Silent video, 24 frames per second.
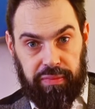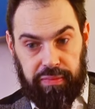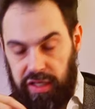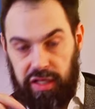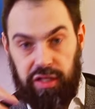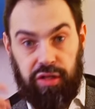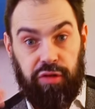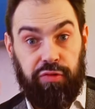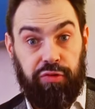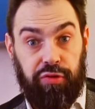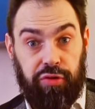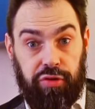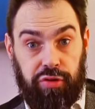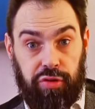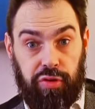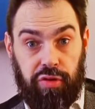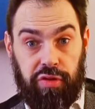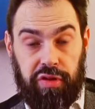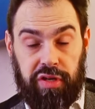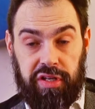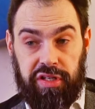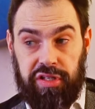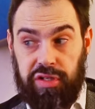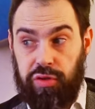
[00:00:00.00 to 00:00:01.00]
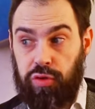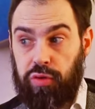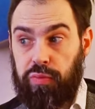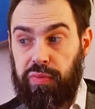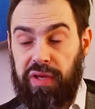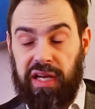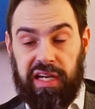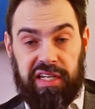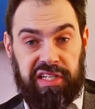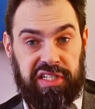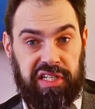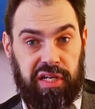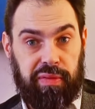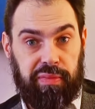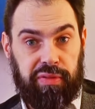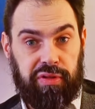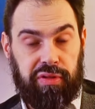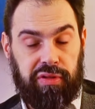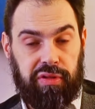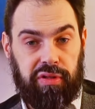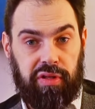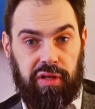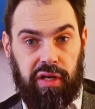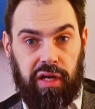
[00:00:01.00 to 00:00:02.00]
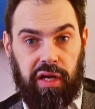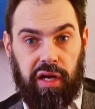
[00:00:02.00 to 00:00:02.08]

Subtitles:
And if you do this, you'll be accepted.